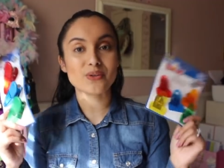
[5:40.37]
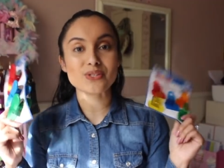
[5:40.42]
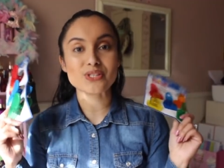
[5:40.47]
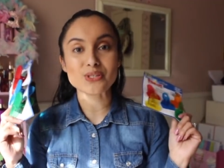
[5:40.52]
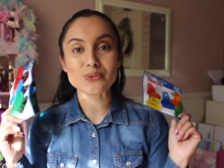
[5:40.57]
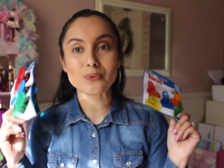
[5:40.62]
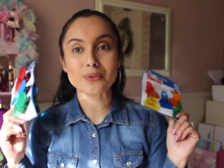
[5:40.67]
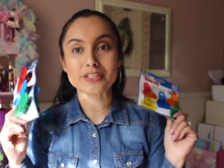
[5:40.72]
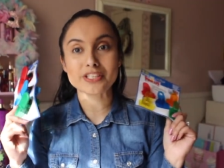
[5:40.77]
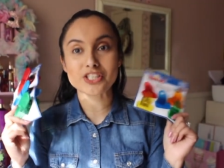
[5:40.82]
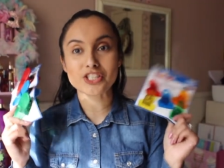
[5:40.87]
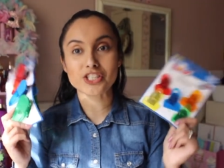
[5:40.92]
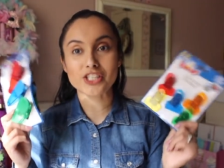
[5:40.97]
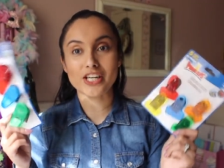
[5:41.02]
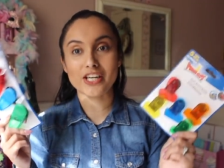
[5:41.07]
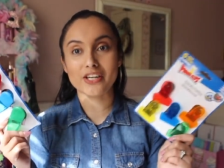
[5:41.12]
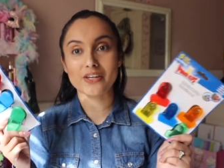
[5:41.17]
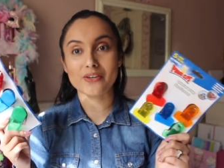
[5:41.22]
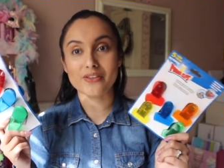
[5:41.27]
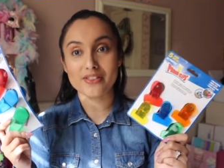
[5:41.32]
also want to
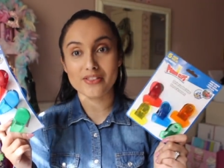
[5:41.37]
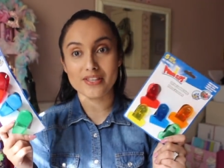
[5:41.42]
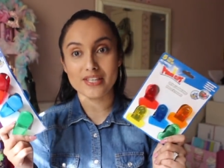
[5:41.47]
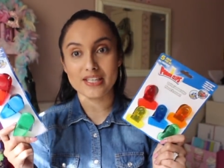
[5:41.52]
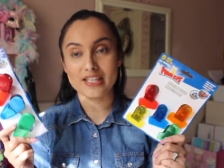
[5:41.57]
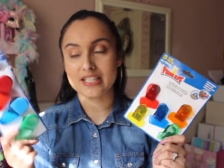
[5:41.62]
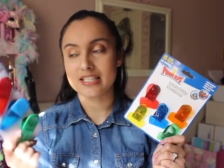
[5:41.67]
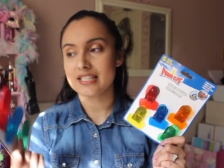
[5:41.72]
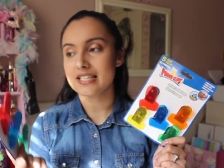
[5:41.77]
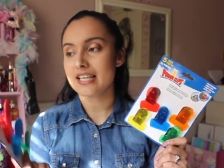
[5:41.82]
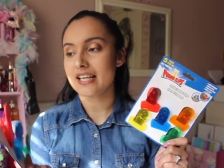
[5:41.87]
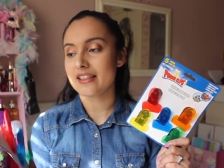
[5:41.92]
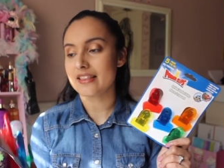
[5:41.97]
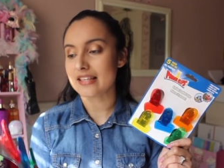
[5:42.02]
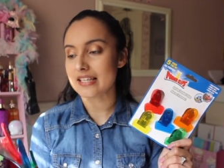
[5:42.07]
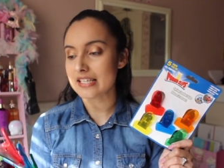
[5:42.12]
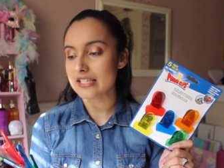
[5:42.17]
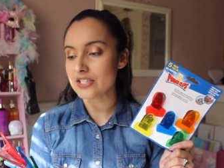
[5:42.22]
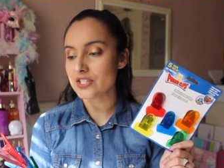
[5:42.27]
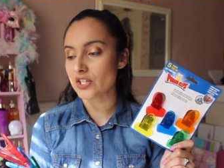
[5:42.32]
share these.
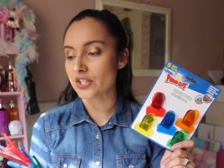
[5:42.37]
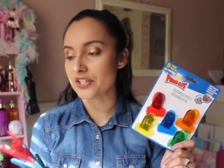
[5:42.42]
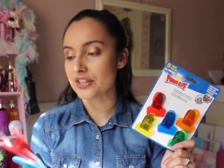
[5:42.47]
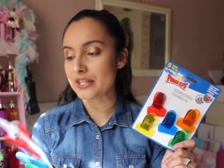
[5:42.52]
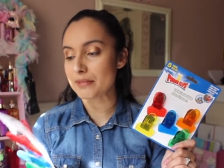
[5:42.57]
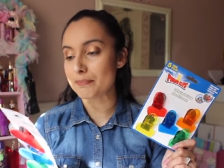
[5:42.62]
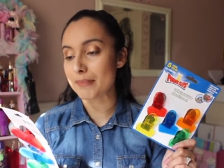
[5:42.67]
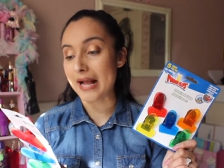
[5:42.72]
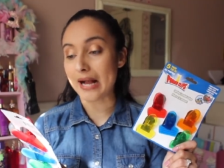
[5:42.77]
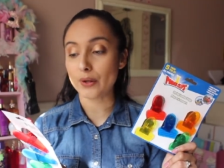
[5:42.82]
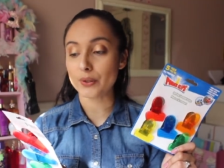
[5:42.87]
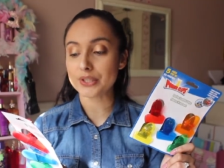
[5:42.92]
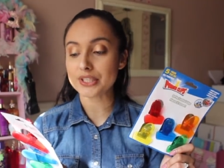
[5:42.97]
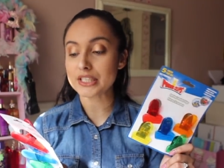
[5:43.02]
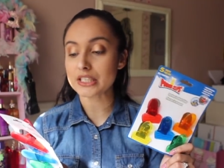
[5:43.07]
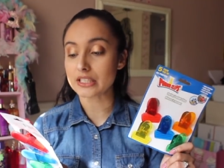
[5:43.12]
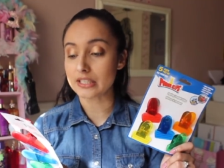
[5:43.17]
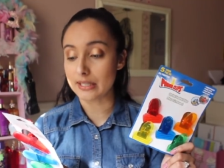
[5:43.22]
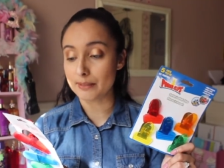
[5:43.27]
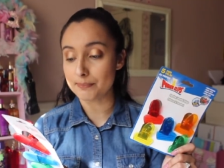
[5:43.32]
These are the power
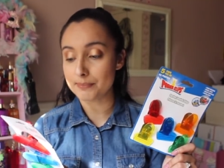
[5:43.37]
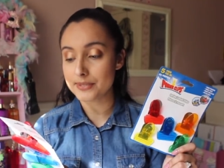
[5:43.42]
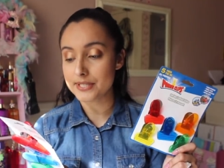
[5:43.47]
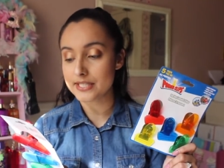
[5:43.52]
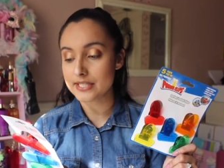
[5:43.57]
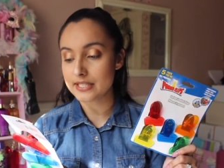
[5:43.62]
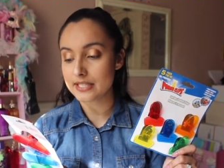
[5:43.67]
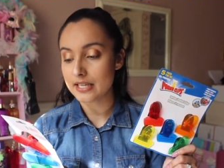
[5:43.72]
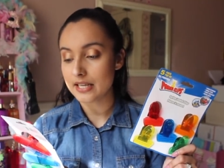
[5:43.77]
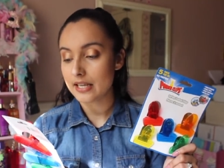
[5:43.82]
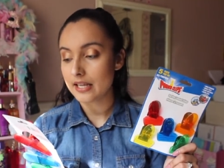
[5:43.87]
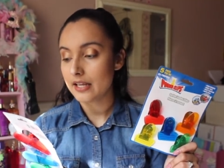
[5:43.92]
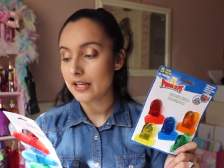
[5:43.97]
clips.